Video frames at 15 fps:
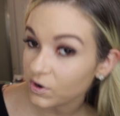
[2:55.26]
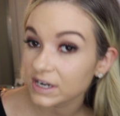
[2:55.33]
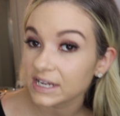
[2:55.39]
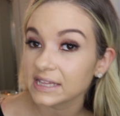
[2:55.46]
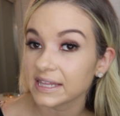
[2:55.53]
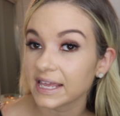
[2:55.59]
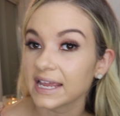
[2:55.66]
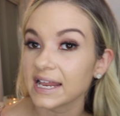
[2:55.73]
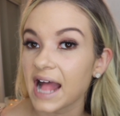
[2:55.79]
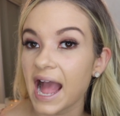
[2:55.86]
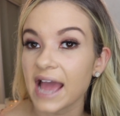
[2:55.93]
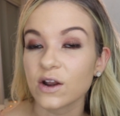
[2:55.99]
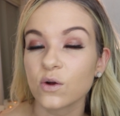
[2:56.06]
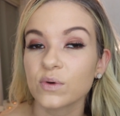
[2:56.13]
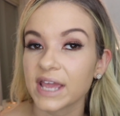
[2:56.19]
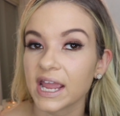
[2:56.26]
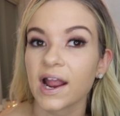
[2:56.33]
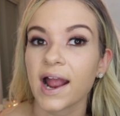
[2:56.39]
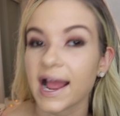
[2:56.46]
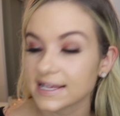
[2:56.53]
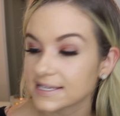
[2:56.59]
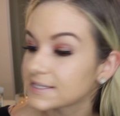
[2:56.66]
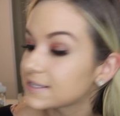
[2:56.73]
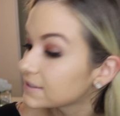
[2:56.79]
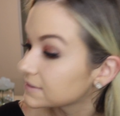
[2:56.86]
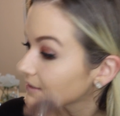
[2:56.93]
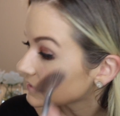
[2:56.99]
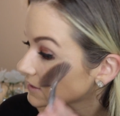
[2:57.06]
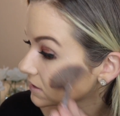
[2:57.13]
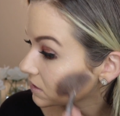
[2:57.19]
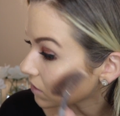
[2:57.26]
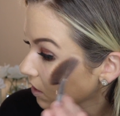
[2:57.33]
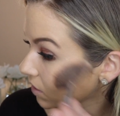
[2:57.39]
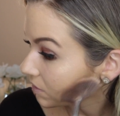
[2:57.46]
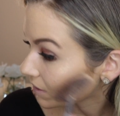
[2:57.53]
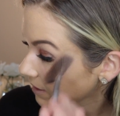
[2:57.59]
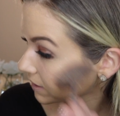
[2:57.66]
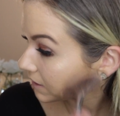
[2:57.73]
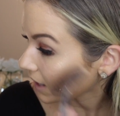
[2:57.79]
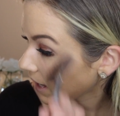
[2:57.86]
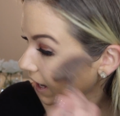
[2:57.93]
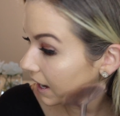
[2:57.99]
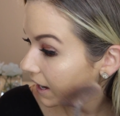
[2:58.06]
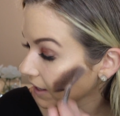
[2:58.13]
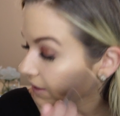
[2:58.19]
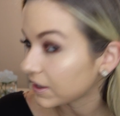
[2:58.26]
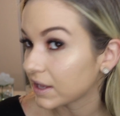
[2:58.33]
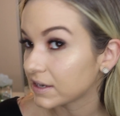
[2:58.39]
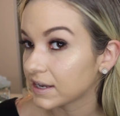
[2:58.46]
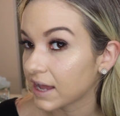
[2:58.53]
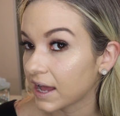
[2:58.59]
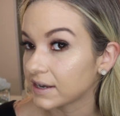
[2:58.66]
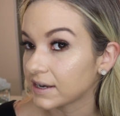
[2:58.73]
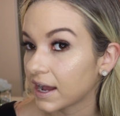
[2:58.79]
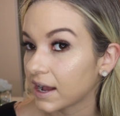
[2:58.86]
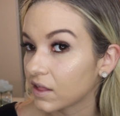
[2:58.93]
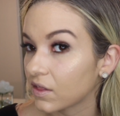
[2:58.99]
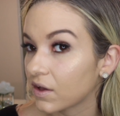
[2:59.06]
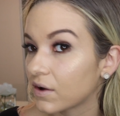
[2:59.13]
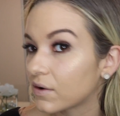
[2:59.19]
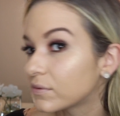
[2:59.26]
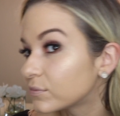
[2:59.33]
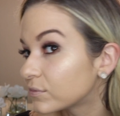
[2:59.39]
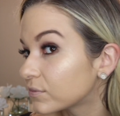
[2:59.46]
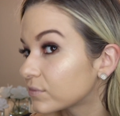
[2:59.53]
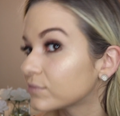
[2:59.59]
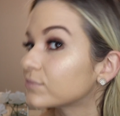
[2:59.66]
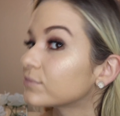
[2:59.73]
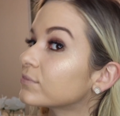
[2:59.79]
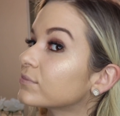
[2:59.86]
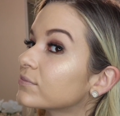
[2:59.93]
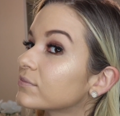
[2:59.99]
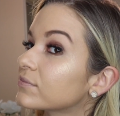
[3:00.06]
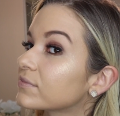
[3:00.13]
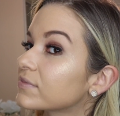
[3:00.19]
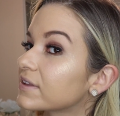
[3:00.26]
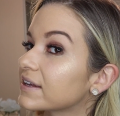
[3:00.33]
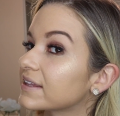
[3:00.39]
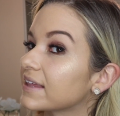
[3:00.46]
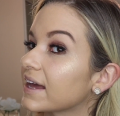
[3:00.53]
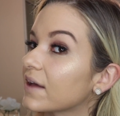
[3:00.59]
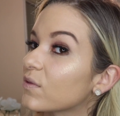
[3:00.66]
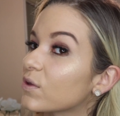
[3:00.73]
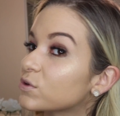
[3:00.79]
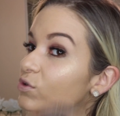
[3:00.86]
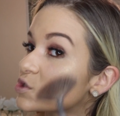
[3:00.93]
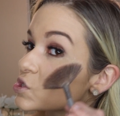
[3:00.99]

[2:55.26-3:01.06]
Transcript: running late, I don't care. I still need to glow. Like, I cannot not glow. Look at that. That's